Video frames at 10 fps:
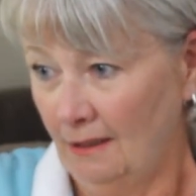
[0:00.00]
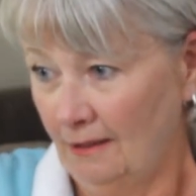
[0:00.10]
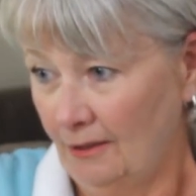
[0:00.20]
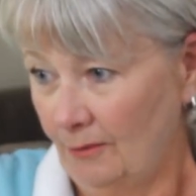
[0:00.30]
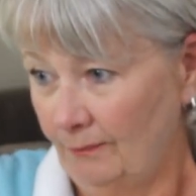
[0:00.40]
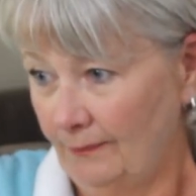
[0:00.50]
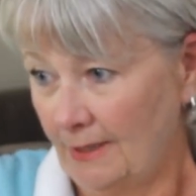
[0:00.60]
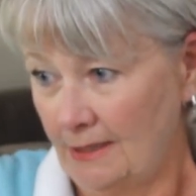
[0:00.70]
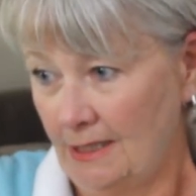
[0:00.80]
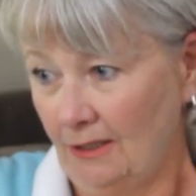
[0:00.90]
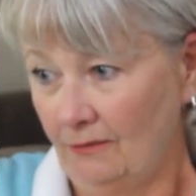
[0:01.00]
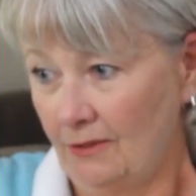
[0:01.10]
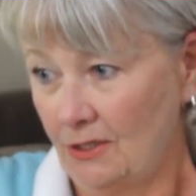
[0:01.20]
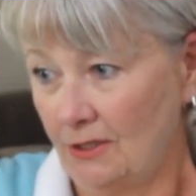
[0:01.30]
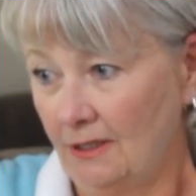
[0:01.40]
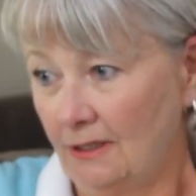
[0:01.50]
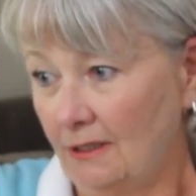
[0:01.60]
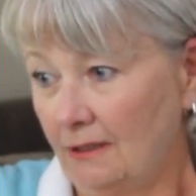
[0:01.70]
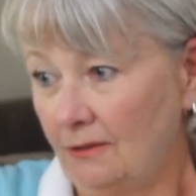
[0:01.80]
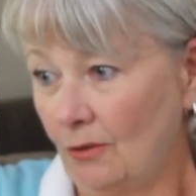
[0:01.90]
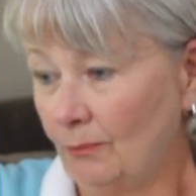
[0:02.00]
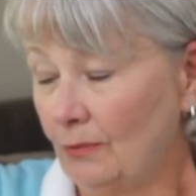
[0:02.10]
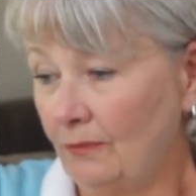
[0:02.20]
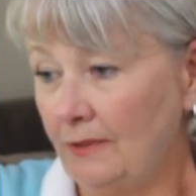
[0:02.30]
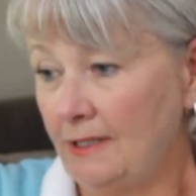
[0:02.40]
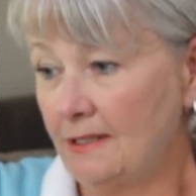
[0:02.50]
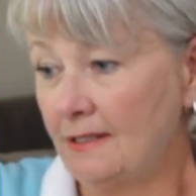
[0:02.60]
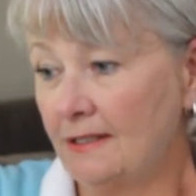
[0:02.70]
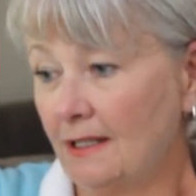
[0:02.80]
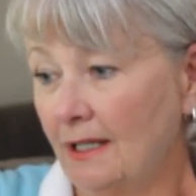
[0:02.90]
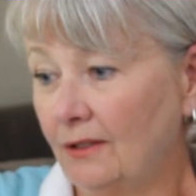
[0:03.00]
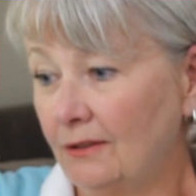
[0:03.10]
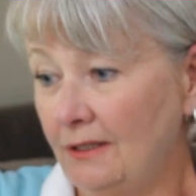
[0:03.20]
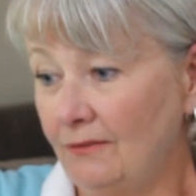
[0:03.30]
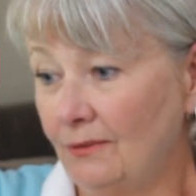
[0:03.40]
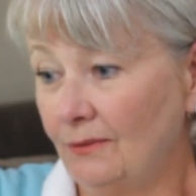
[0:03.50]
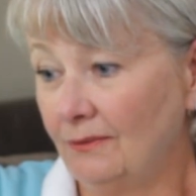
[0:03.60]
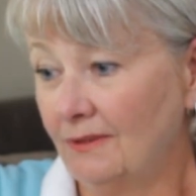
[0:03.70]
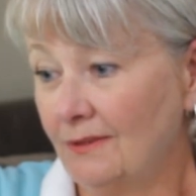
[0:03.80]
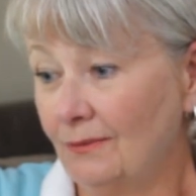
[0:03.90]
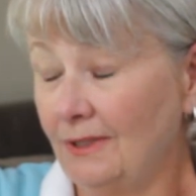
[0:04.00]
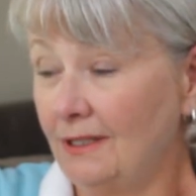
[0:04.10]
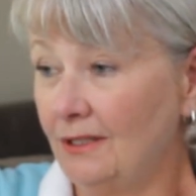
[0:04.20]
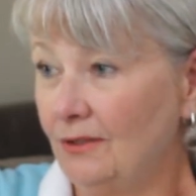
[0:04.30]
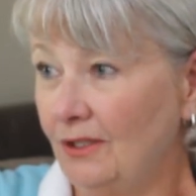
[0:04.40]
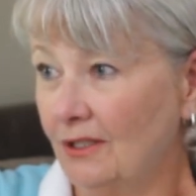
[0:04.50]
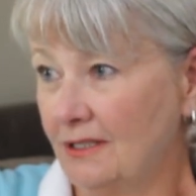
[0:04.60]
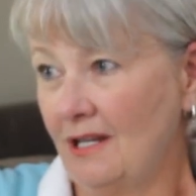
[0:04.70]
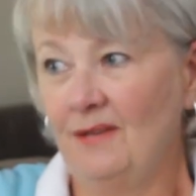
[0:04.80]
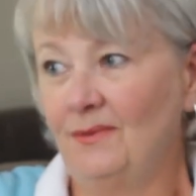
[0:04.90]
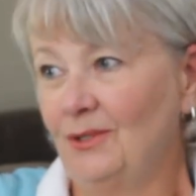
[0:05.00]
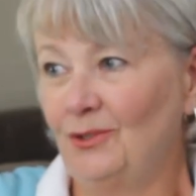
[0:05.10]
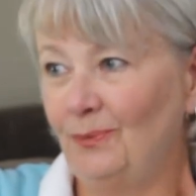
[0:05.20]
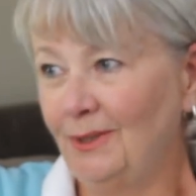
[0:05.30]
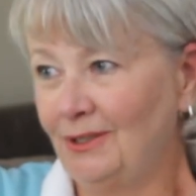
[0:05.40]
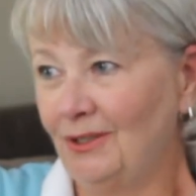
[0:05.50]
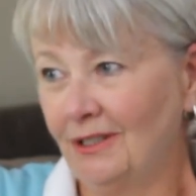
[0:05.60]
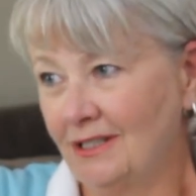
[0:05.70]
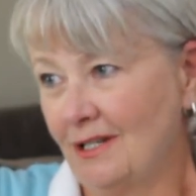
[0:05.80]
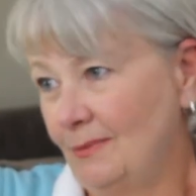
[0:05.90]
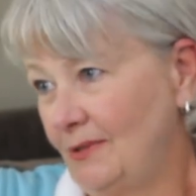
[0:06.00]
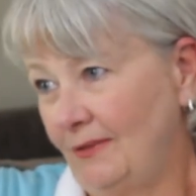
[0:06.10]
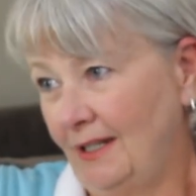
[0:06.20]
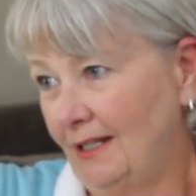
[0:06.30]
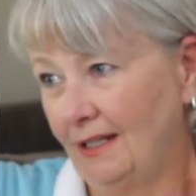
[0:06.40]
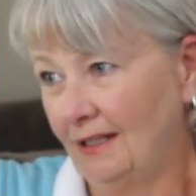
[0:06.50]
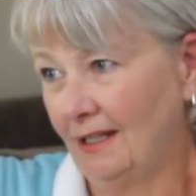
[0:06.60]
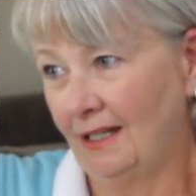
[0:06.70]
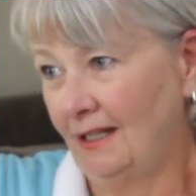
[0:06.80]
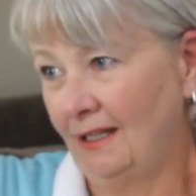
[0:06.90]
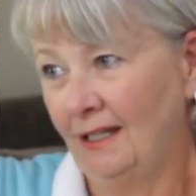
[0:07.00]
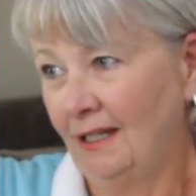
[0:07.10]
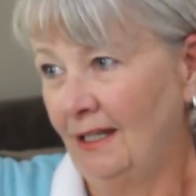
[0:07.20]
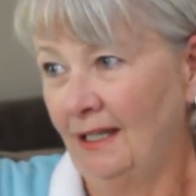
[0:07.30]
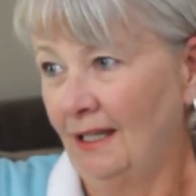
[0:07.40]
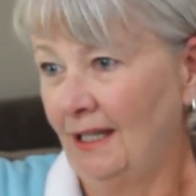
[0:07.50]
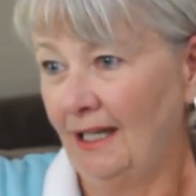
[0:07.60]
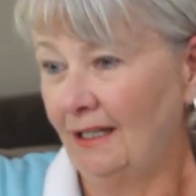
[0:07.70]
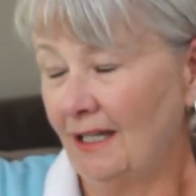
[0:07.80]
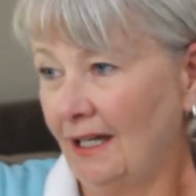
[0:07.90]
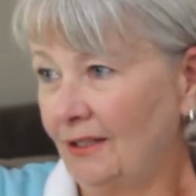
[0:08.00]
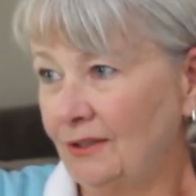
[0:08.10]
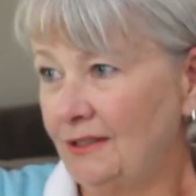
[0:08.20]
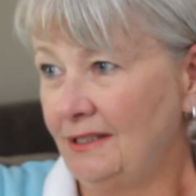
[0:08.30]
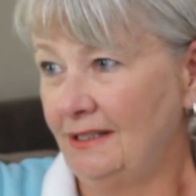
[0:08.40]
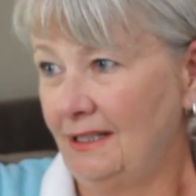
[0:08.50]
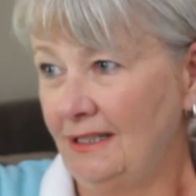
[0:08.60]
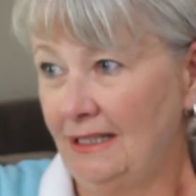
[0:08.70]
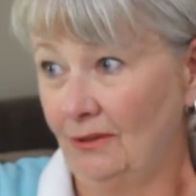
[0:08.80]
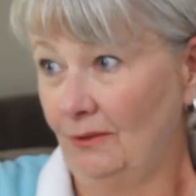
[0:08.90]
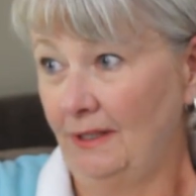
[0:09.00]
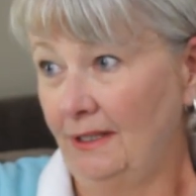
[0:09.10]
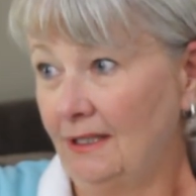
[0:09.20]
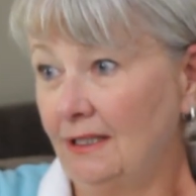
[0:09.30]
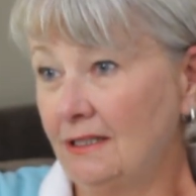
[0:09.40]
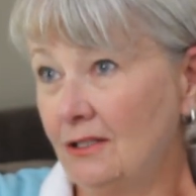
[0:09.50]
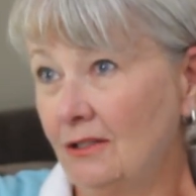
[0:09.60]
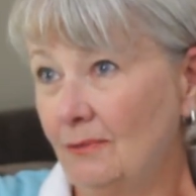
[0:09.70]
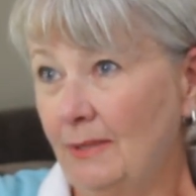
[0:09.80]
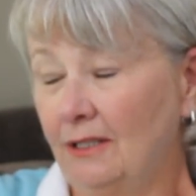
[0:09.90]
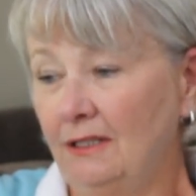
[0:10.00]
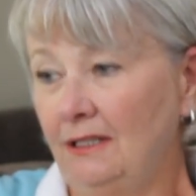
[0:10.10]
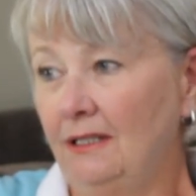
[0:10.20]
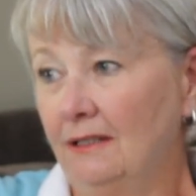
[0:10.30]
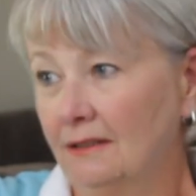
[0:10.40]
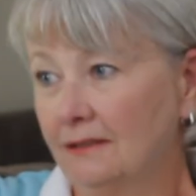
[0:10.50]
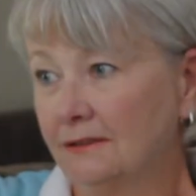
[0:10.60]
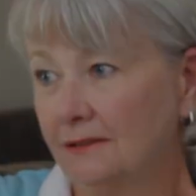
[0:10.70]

on television, no movies. I couldn't even read the New York Times. I was a big New York Times fan. I couldn't deal with it. It took about a year.